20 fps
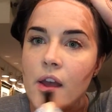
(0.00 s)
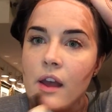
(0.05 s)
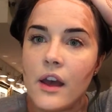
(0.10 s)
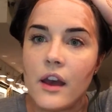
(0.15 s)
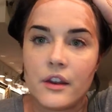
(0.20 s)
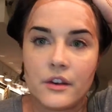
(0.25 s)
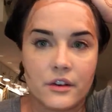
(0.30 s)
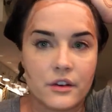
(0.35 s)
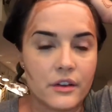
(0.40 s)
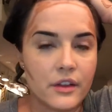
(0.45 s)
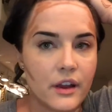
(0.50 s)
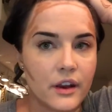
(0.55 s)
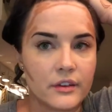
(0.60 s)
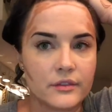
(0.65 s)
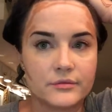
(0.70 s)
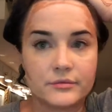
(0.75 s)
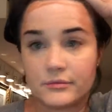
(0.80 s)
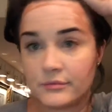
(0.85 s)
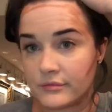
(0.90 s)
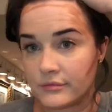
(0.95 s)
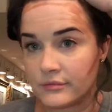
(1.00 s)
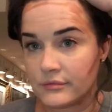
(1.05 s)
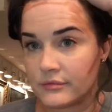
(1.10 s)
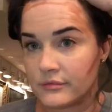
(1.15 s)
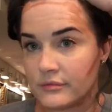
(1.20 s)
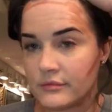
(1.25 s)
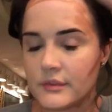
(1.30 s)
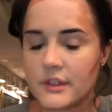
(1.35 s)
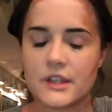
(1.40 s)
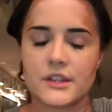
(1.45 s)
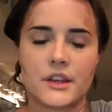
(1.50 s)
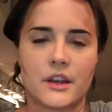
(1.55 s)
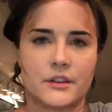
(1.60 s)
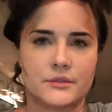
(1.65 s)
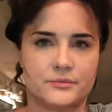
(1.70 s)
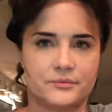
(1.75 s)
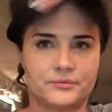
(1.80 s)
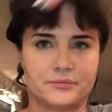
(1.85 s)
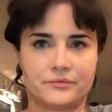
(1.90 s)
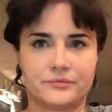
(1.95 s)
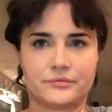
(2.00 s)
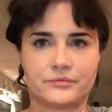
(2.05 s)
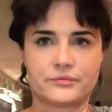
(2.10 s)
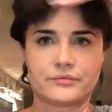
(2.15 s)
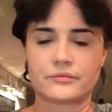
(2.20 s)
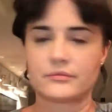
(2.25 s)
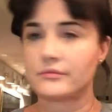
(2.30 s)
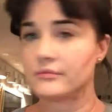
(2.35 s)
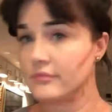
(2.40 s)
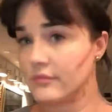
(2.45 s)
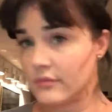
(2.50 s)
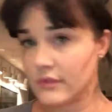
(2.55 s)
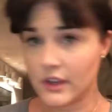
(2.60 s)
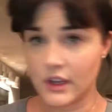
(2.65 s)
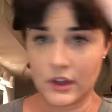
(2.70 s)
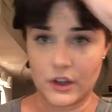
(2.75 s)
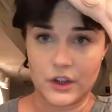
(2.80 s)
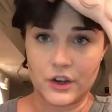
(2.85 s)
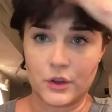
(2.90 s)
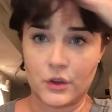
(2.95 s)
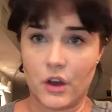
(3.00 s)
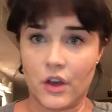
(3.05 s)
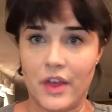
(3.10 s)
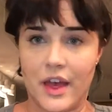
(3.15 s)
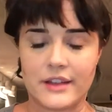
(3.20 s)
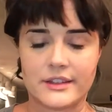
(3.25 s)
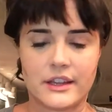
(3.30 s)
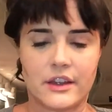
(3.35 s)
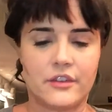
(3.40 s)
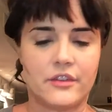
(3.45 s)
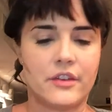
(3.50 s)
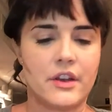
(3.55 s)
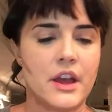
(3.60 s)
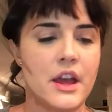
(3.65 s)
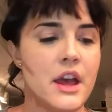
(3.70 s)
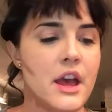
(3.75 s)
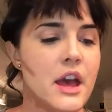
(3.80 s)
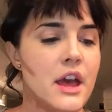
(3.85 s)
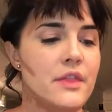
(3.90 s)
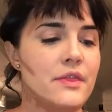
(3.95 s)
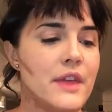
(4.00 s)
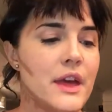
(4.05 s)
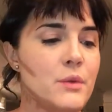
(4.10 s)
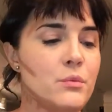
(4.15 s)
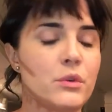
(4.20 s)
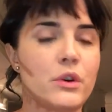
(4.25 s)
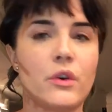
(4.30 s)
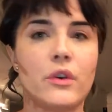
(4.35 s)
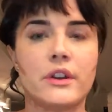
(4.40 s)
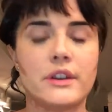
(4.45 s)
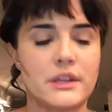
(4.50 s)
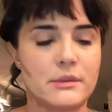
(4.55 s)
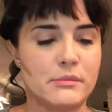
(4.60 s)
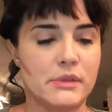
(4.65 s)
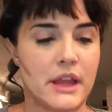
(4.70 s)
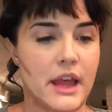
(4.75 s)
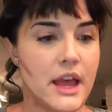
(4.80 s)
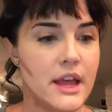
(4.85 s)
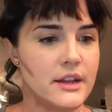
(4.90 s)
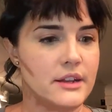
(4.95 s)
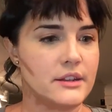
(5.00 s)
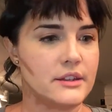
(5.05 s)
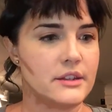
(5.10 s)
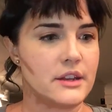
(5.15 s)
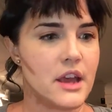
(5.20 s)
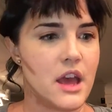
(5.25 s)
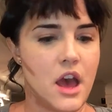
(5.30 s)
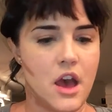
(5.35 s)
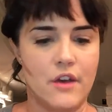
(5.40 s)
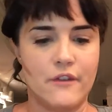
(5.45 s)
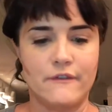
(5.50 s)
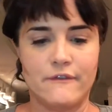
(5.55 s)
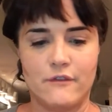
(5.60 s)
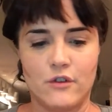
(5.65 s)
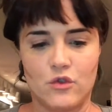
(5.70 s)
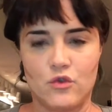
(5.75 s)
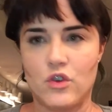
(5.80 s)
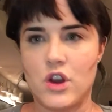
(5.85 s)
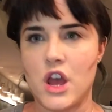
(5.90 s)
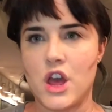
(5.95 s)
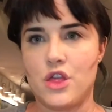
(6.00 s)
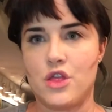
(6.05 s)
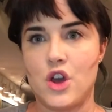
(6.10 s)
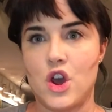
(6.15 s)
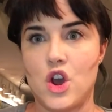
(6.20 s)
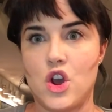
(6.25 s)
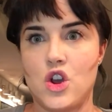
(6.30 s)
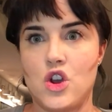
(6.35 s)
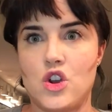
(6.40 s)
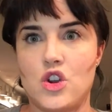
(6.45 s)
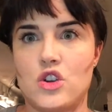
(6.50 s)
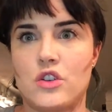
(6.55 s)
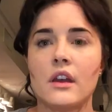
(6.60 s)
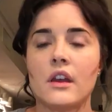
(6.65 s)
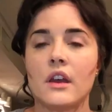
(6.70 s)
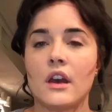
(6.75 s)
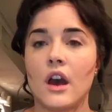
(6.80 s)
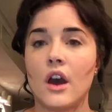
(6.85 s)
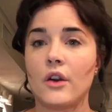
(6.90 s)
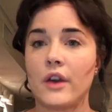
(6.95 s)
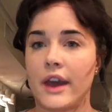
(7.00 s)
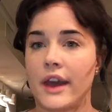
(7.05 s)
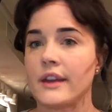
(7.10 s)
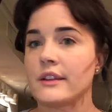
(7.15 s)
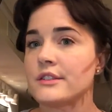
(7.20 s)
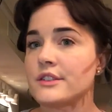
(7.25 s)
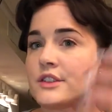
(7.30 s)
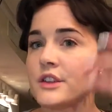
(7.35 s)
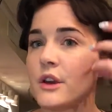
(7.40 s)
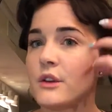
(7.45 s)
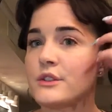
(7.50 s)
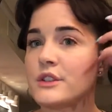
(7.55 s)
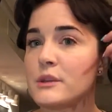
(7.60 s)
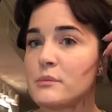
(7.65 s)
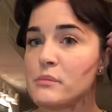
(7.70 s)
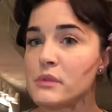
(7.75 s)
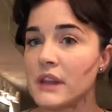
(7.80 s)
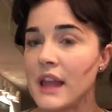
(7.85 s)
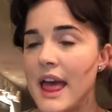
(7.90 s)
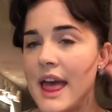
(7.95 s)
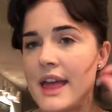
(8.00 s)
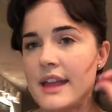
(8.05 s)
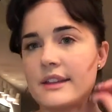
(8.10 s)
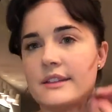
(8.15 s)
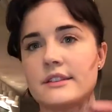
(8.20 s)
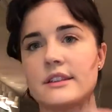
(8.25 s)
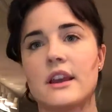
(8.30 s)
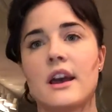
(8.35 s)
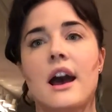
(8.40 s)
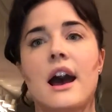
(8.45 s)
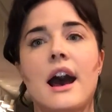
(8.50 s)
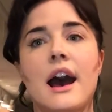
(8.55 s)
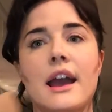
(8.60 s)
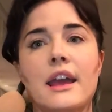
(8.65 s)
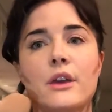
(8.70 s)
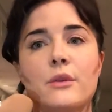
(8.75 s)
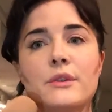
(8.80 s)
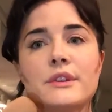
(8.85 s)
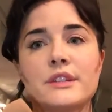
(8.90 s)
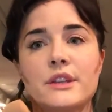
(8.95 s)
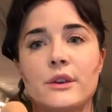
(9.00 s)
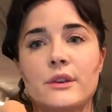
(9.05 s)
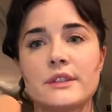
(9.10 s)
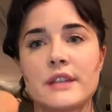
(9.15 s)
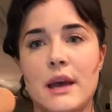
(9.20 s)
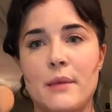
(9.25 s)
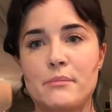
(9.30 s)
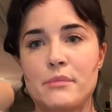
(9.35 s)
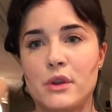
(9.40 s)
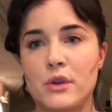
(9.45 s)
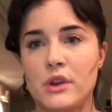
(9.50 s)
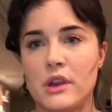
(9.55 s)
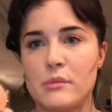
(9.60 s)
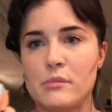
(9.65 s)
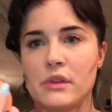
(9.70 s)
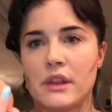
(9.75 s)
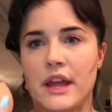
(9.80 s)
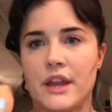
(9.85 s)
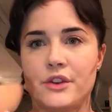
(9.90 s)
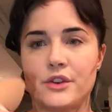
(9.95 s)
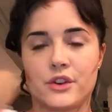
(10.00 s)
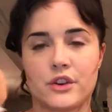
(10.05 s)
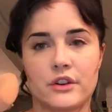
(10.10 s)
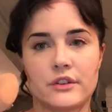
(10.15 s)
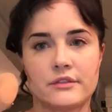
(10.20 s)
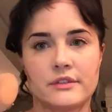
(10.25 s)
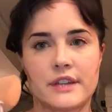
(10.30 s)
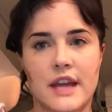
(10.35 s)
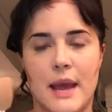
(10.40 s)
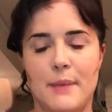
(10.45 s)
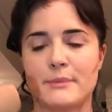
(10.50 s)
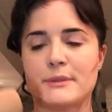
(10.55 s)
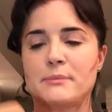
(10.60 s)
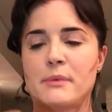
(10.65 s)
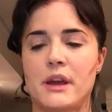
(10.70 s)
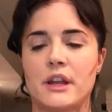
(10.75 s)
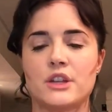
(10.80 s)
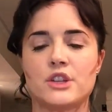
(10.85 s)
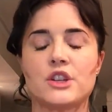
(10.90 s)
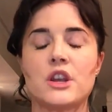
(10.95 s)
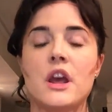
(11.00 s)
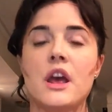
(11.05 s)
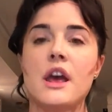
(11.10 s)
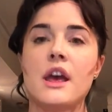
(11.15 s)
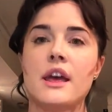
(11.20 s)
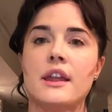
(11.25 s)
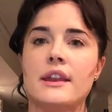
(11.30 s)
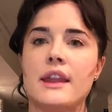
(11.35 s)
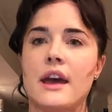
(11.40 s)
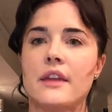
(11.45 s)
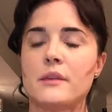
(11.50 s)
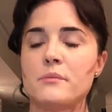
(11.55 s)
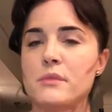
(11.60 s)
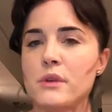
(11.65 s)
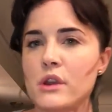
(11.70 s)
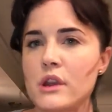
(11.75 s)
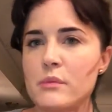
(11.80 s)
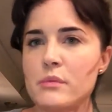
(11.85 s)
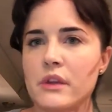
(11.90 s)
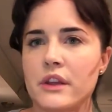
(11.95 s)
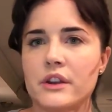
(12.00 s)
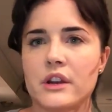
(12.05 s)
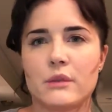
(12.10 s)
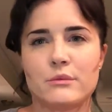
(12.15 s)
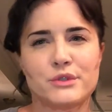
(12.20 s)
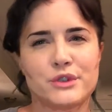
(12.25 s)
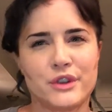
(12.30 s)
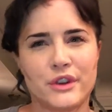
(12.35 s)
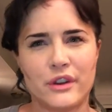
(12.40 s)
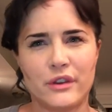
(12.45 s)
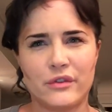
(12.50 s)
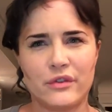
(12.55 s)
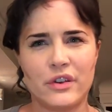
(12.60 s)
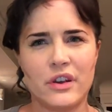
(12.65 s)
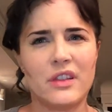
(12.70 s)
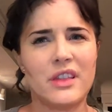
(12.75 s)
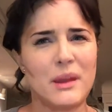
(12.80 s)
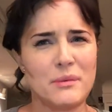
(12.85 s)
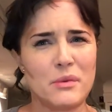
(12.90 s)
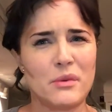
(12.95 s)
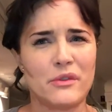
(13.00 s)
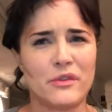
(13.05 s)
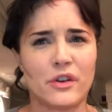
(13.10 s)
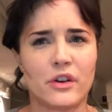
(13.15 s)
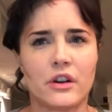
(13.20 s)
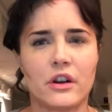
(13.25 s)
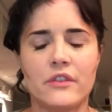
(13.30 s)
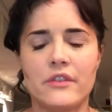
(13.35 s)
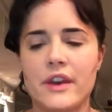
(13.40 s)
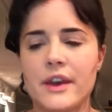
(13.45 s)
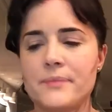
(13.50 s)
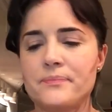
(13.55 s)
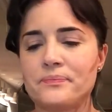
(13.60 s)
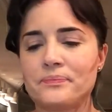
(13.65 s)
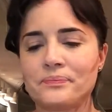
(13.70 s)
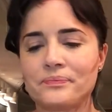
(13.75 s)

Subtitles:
under there. So, you can do all that stuff. Then we're going to blend everything. Okay, so to blend, I always use a beauty blender type sponge. Now the beauty blender, I'm sure a lot of people have heard of it.